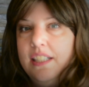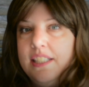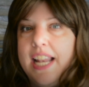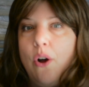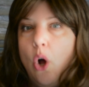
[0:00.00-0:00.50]

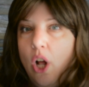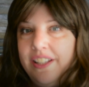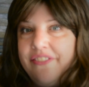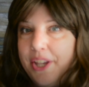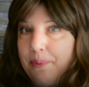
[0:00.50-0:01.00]
Now, all
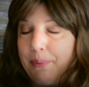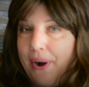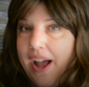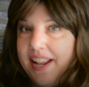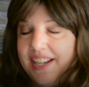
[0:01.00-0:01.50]
of their
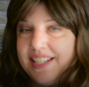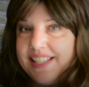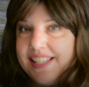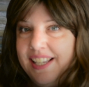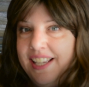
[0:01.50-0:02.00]

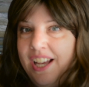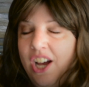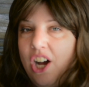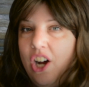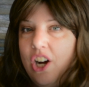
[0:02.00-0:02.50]
products
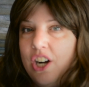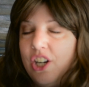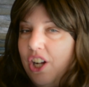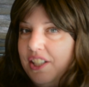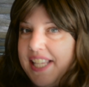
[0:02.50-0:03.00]
are
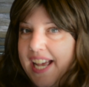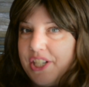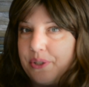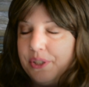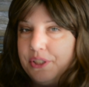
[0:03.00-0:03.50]
all
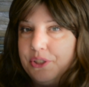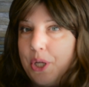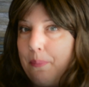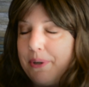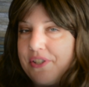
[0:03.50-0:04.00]
natural,
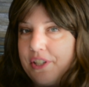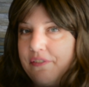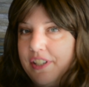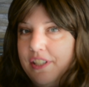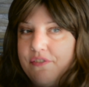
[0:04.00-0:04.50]
no
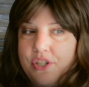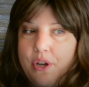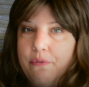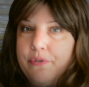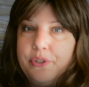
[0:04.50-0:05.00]
preservatives,
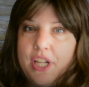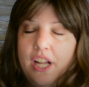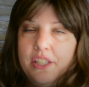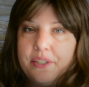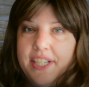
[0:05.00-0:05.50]
no food
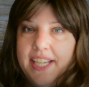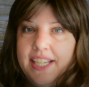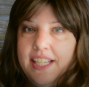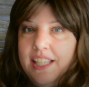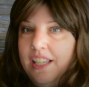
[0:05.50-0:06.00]
coloring,